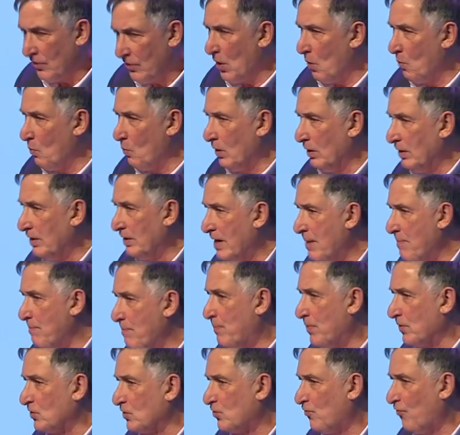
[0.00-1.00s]
that will
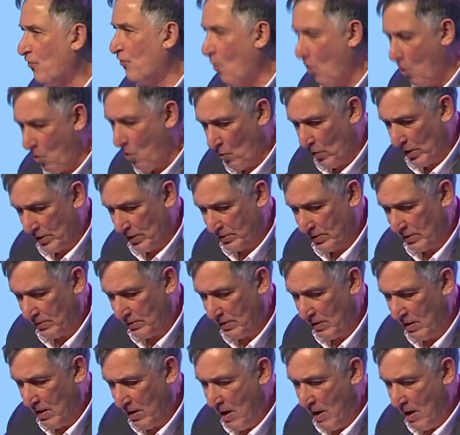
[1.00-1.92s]
limp us forward,